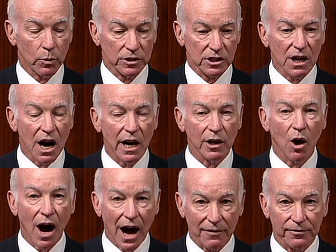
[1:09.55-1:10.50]
which
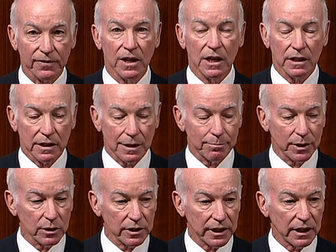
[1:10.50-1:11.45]
cut off the
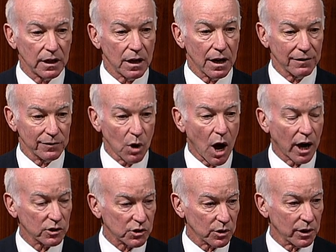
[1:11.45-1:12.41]
ability of
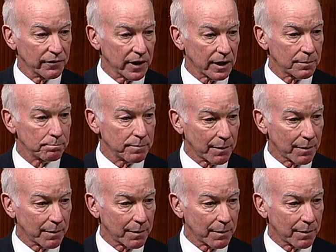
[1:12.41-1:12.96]
long-serving